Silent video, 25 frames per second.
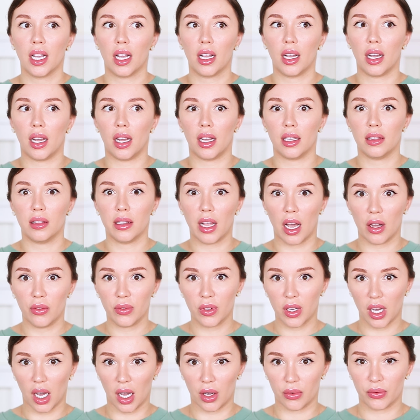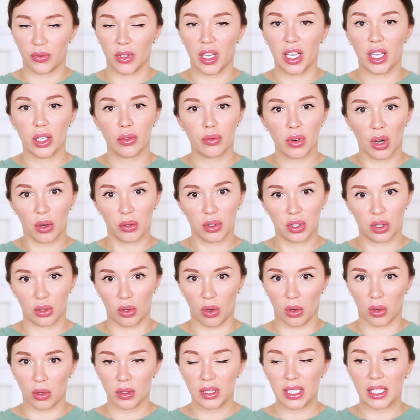love cuff in rose
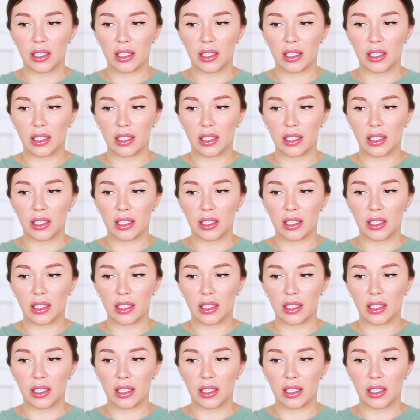gold,